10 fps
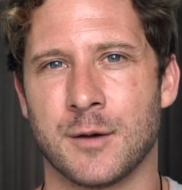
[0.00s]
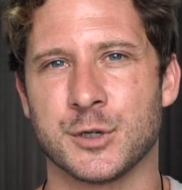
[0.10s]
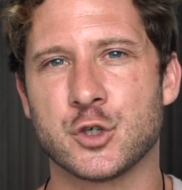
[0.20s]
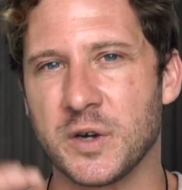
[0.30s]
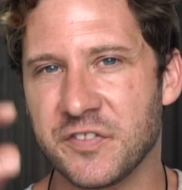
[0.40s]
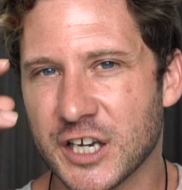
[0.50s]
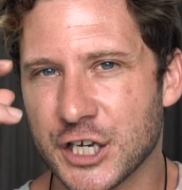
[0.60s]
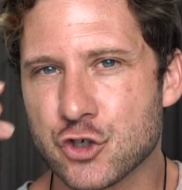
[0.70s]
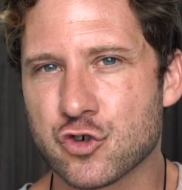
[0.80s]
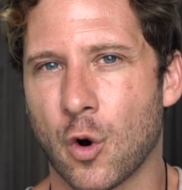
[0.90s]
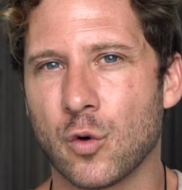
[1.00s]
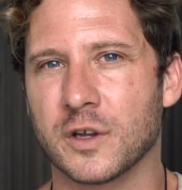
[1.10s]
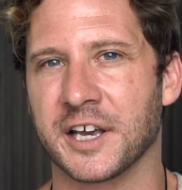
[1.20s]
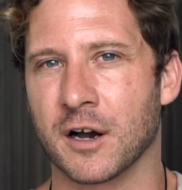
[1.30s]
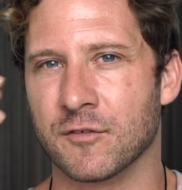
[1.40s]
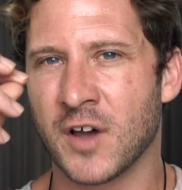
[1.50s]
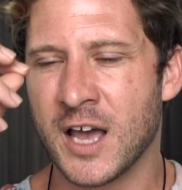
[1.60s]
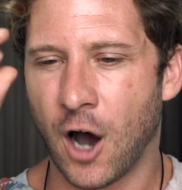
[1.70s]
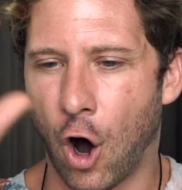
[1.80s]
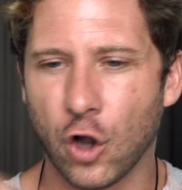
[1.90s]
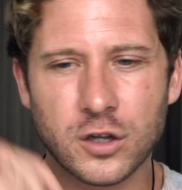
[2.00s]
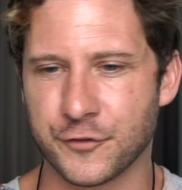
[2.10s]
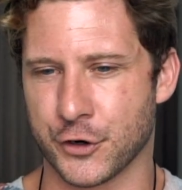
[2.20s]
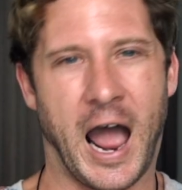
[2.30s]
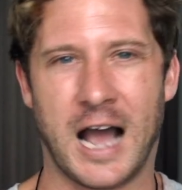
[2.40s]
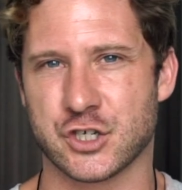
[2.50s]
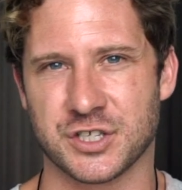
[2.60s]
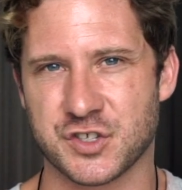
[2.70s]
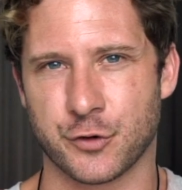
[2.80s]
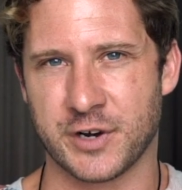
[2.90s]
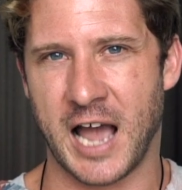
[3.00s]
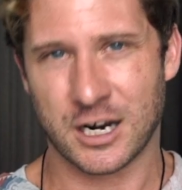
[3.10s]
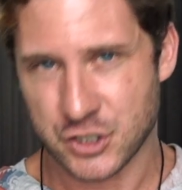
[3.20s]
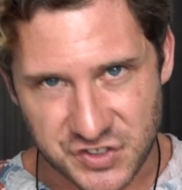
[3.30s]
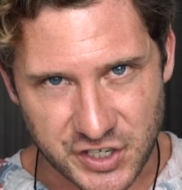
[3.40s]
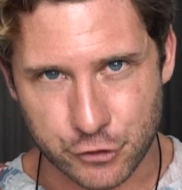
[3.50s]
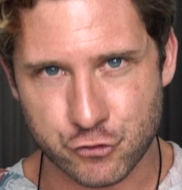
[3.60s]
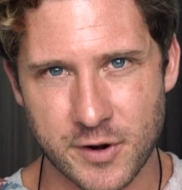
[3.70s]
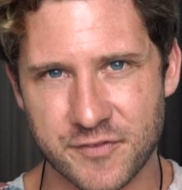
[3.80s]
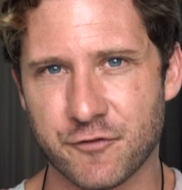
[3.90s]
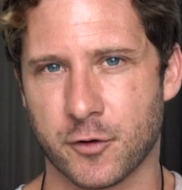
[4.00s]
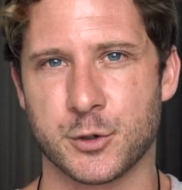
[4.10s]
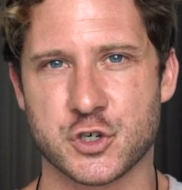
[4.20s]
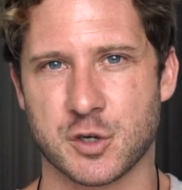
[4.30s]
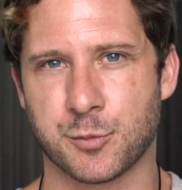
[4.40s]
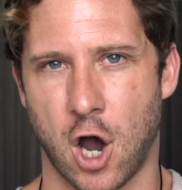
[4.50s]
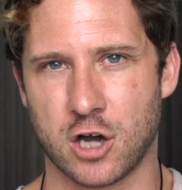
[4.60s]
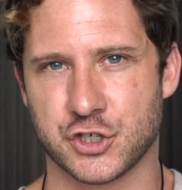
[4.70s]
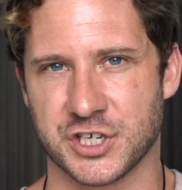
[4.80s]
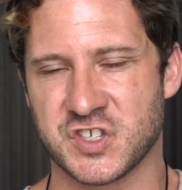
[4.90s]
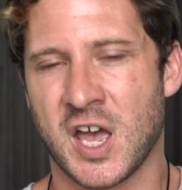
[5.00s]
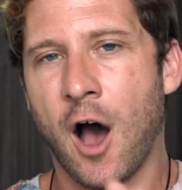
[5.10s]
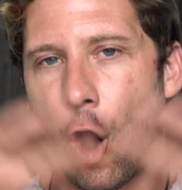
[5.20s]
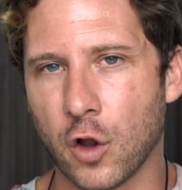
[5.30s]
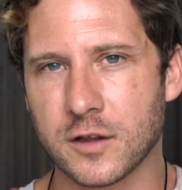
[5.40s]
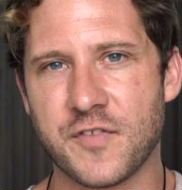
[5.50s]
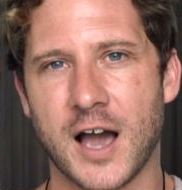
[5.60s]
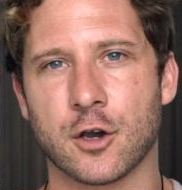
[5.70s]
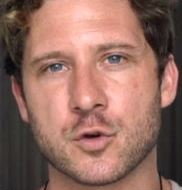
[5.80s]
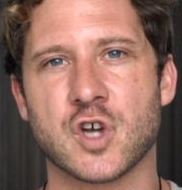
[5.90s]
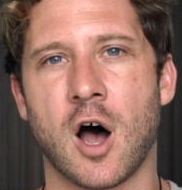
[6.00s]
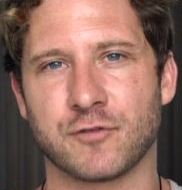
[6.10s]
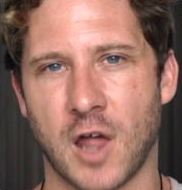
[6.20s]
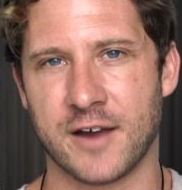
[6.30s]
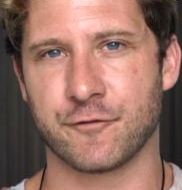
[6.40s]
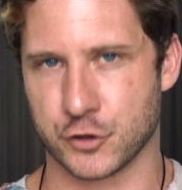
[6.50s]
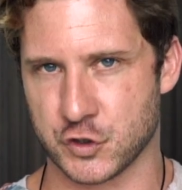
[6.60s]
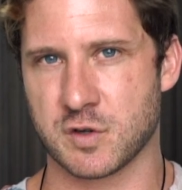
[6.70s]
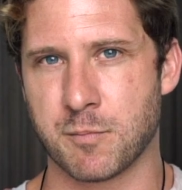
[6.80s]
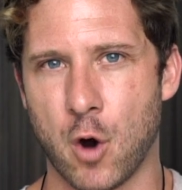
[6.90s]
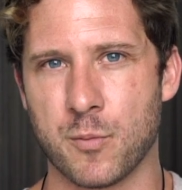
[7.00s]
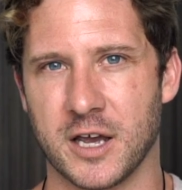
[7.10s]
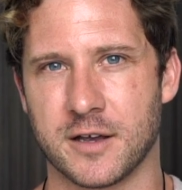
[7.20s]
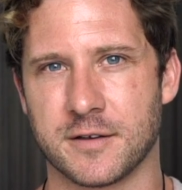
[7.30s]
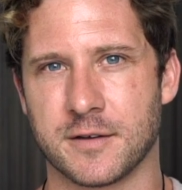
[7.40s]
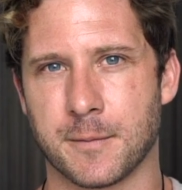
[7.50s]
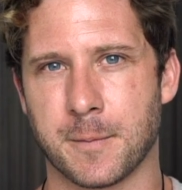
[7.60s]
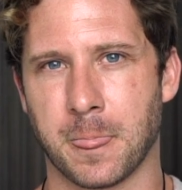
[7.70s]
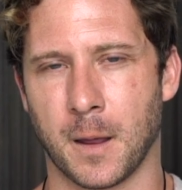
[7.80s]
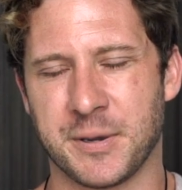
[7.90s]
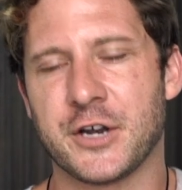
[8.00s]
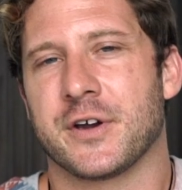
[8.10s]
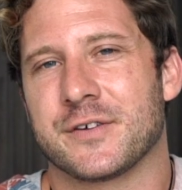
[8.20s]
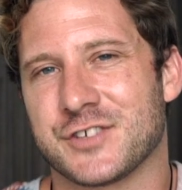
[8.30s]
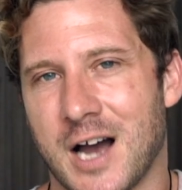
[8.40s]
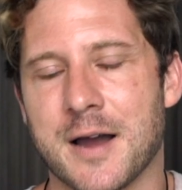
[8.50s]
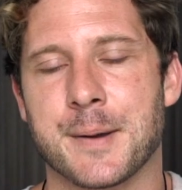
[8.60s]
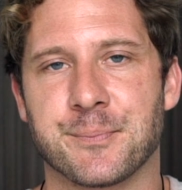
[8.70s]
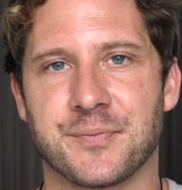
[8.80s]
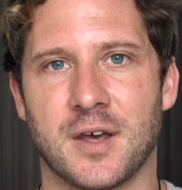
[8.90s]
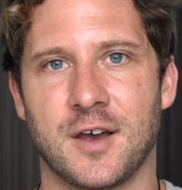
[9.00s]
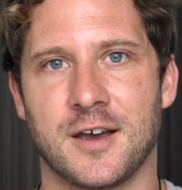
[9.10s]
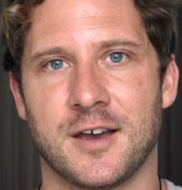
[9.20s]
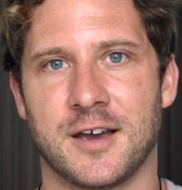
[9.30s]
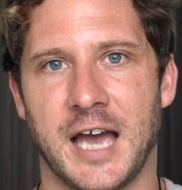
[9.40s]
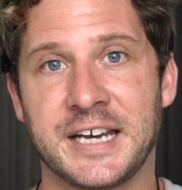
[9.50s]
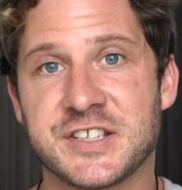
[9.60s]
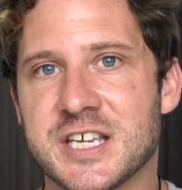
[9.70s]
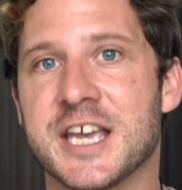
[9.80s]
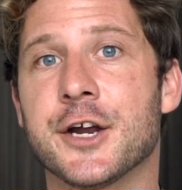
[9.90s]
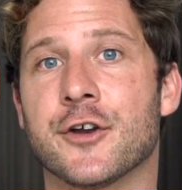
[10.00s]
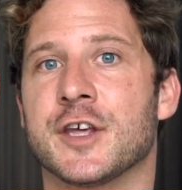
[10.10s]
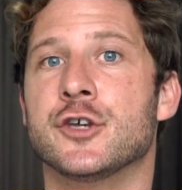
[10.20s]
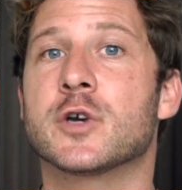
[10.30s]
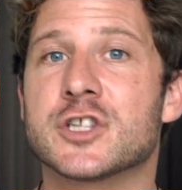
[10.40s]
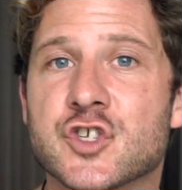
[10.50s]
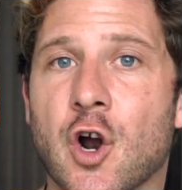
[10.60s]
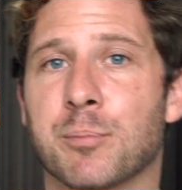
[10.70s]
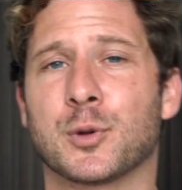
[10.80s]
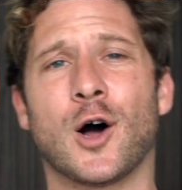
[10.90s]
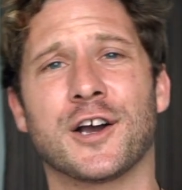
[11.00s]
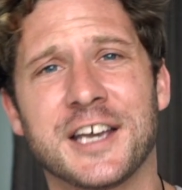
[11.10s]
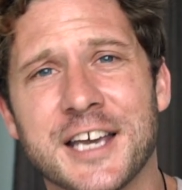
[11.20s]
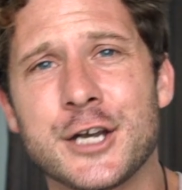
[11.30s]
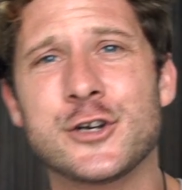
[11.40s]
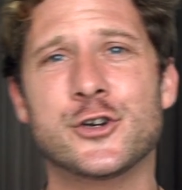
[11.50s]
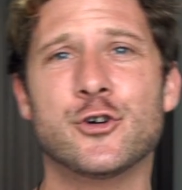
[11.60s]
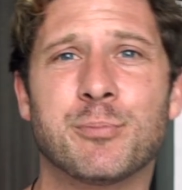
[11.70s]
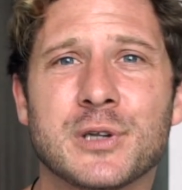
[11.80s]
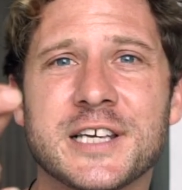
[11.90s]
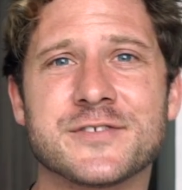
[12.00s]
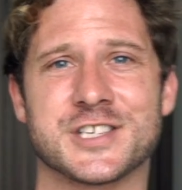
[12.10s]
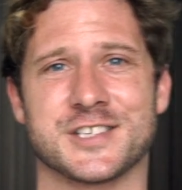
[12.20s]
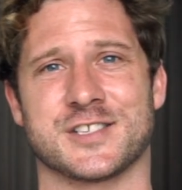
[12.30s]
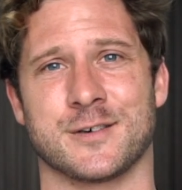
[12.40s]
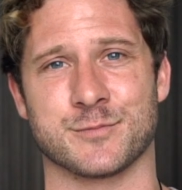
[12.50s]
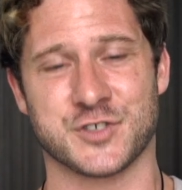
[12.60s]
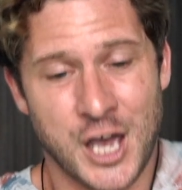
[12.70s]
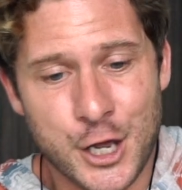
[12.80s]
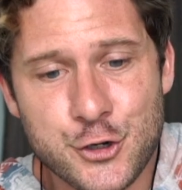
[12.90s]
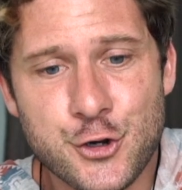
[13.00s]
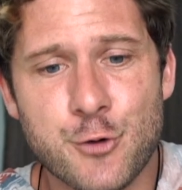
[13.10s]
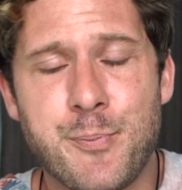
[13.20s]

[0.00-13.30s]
between the controlling of all of your actions and reactions that are driven from your subconscious. All of that goes offline for just a moment, a period of time. And it's here that you can start plugging in new belief systems, new